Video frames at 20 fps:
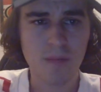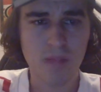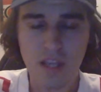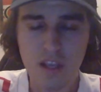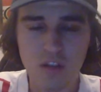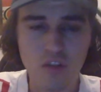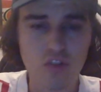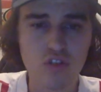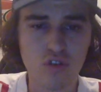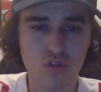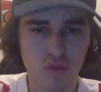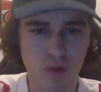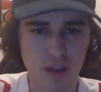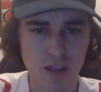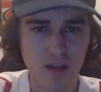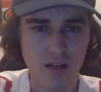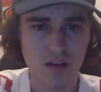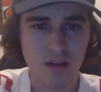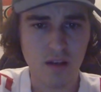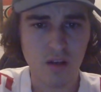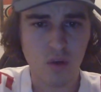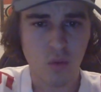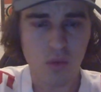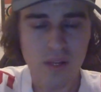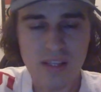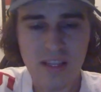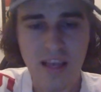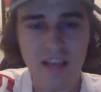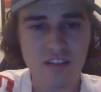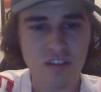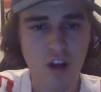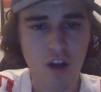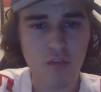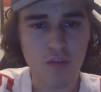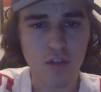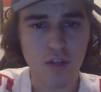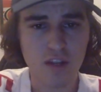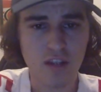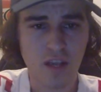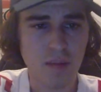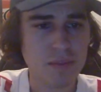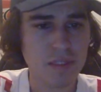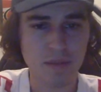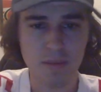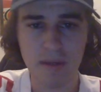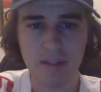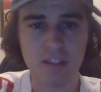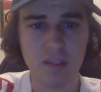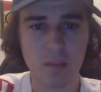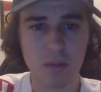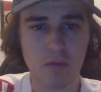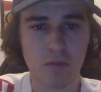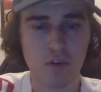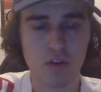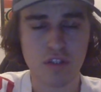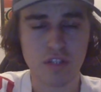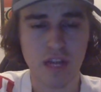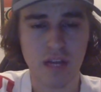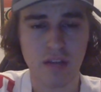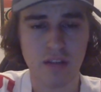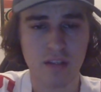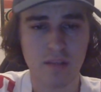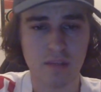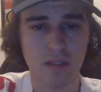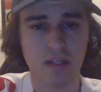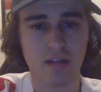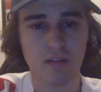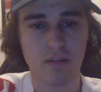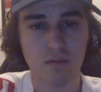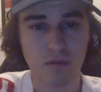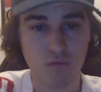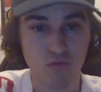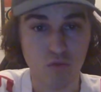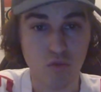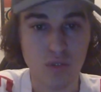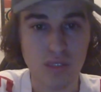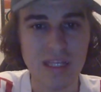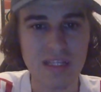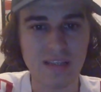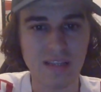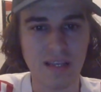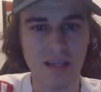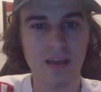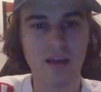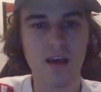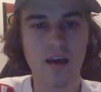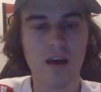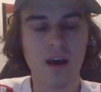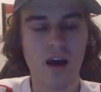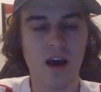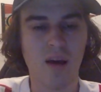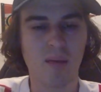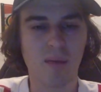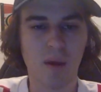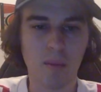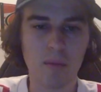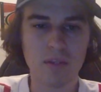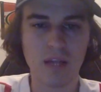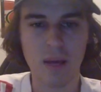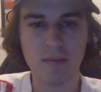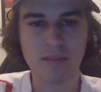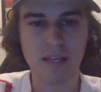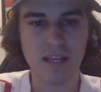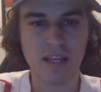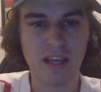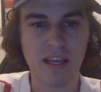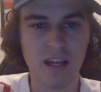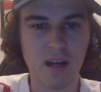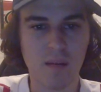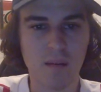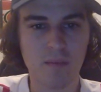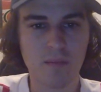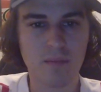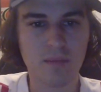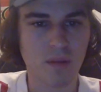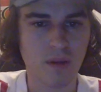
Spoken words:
He looks great. When he takes off a lot of times, he picks up the first down. It seems like routinely. A couple times they get him.